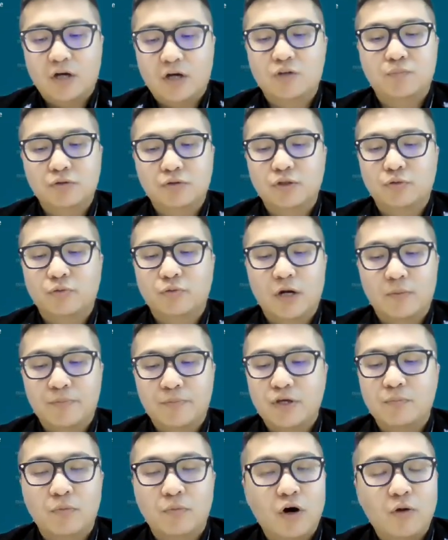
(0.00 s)
output
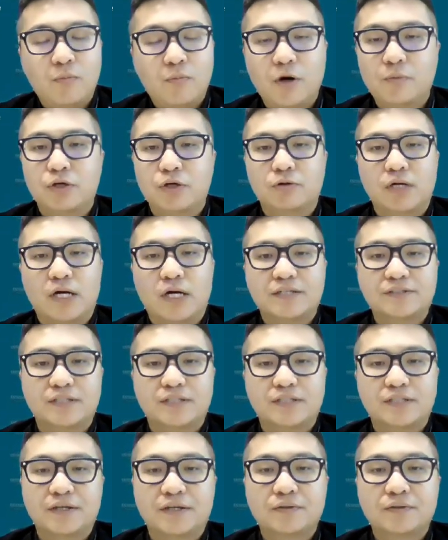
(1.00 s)
will be more popular, I
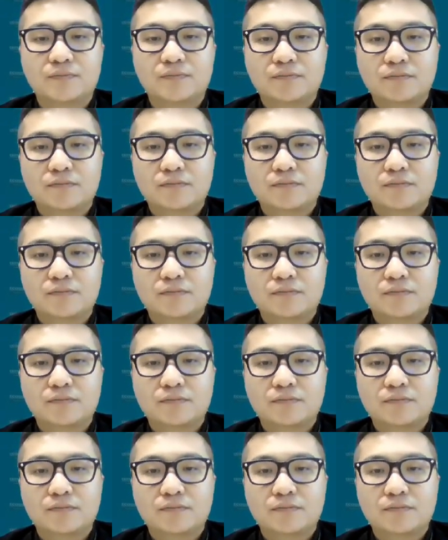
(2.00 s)
think.